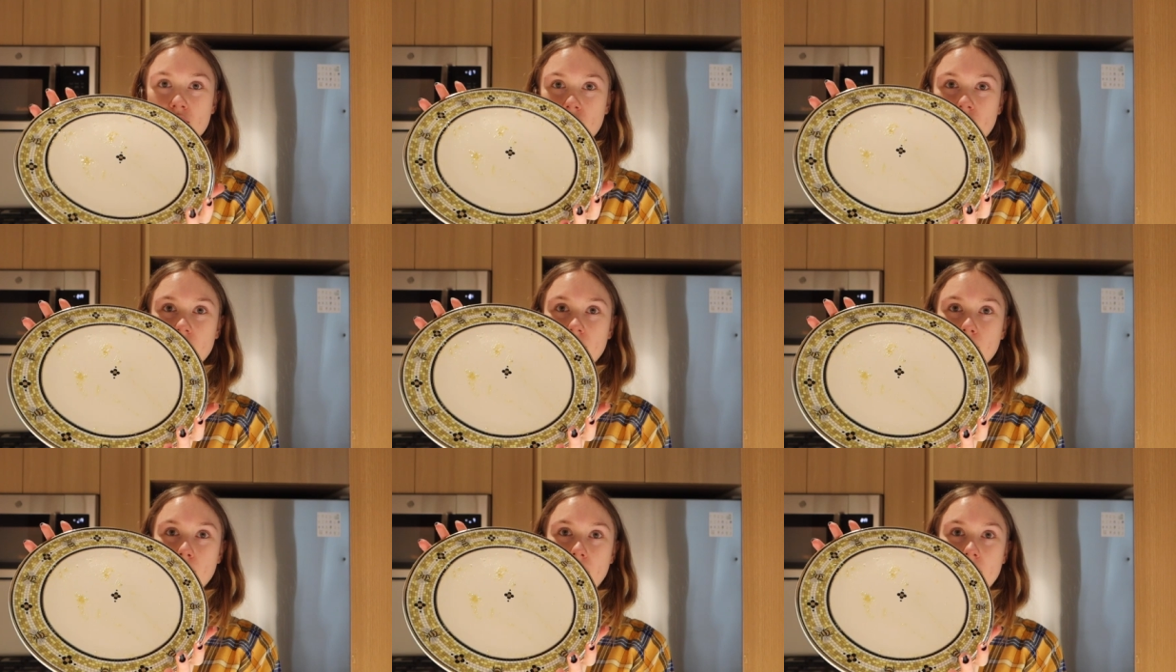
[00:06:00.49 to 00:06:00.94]

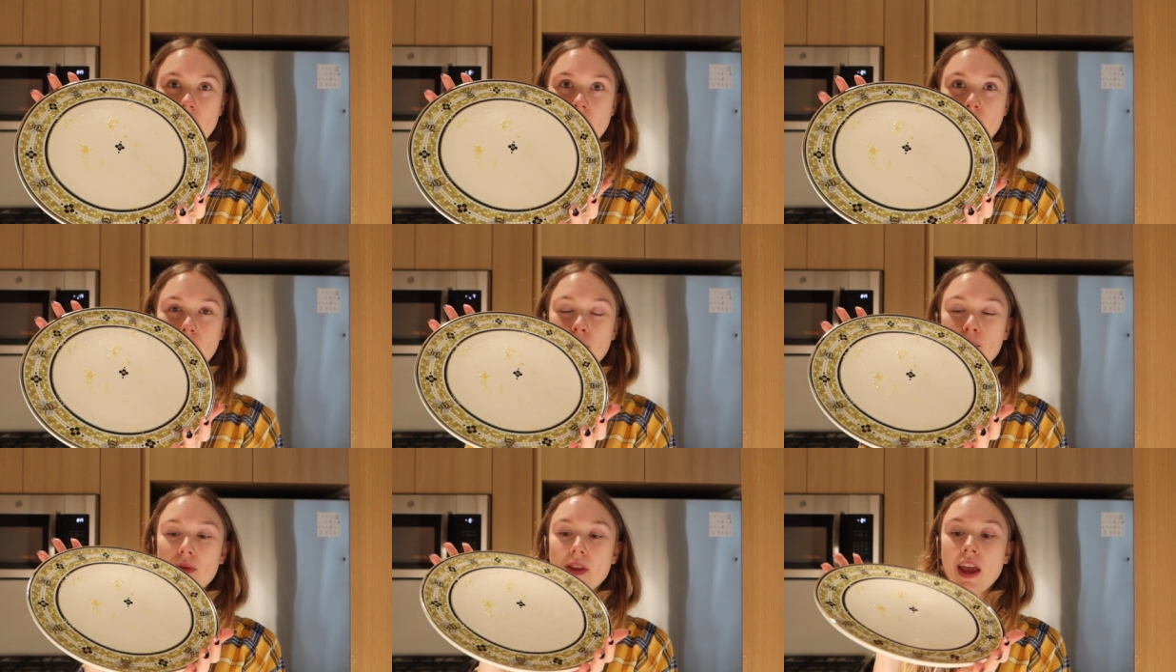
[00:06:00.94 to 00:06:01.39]
dirty right
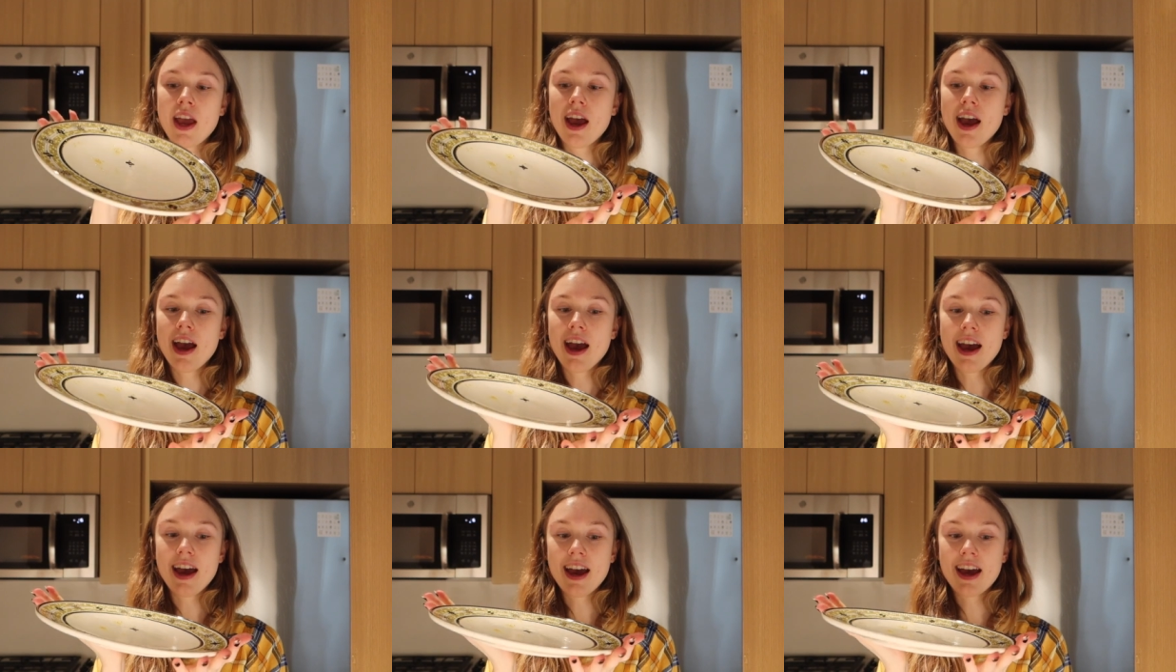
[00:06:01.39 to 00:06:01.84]
now.
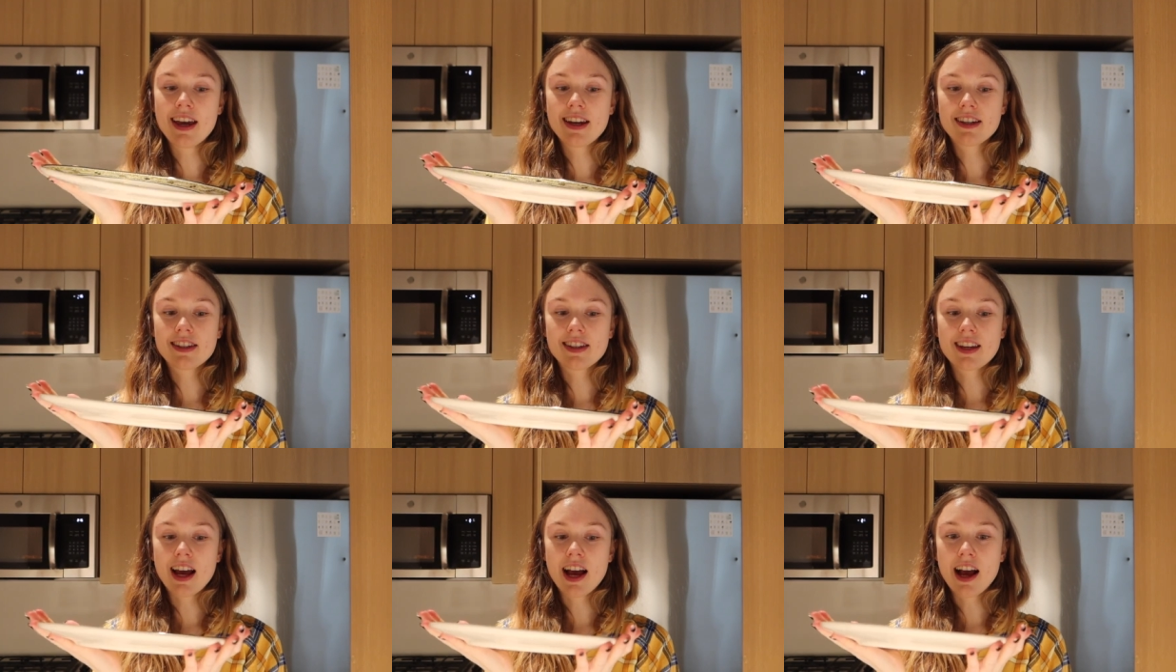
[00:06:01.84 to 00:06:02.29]

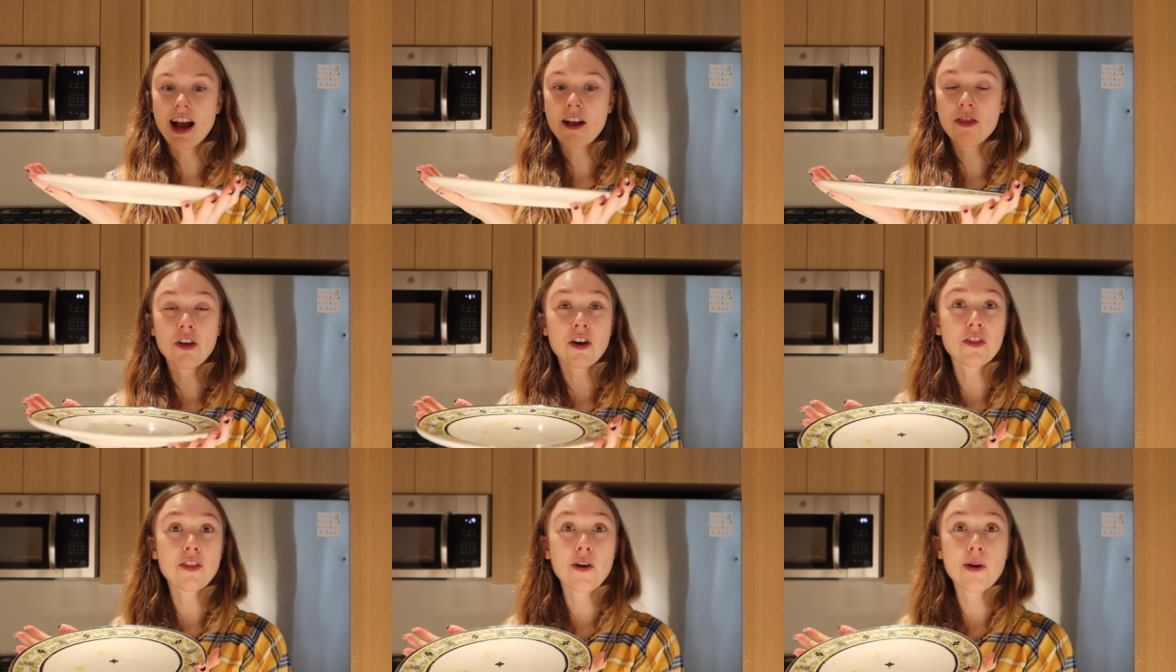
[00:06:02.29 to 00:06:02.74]
And I
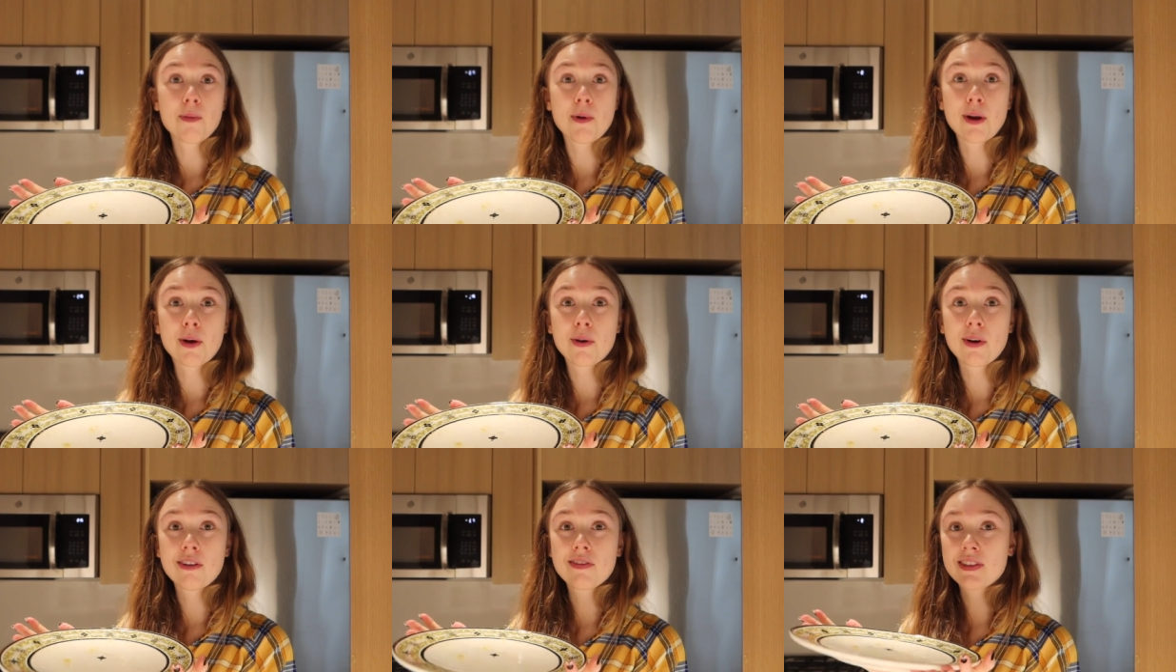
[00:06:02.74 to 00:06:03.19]
thought they were
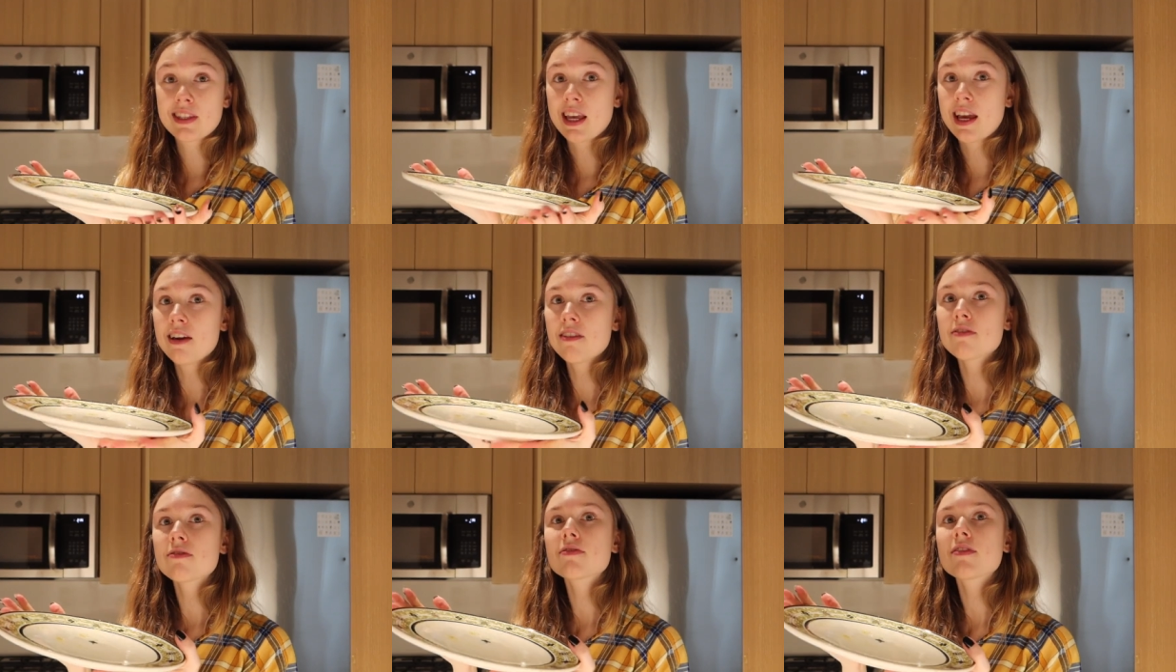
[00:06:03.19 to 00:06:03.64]
microwave
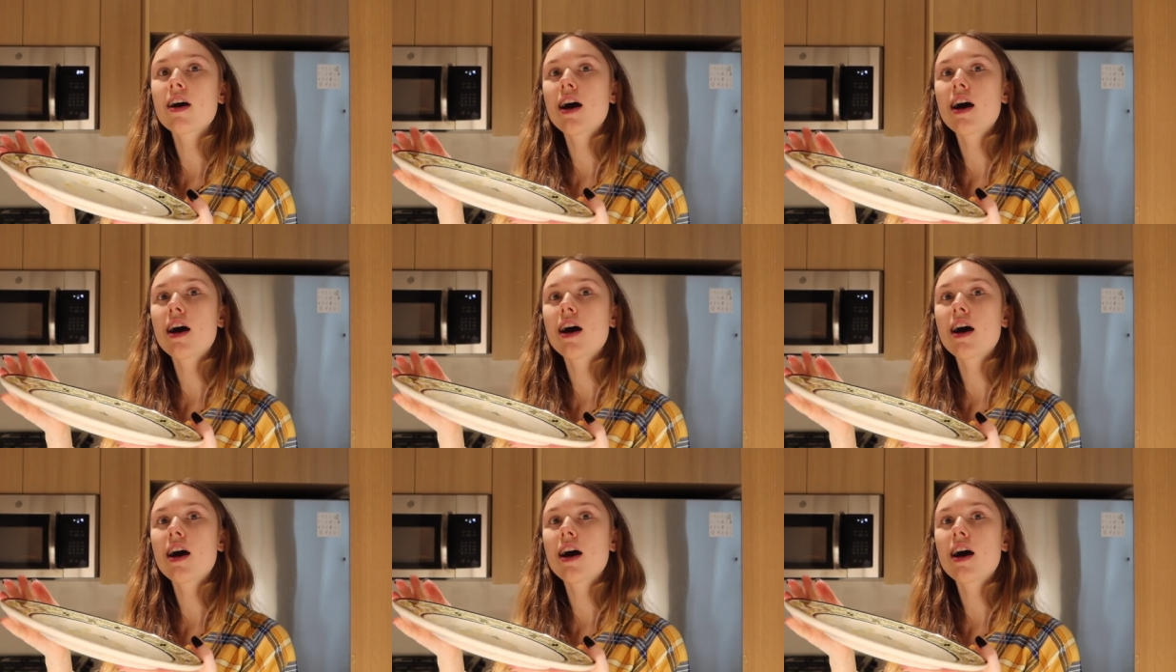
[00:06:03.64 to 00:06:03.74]
safe,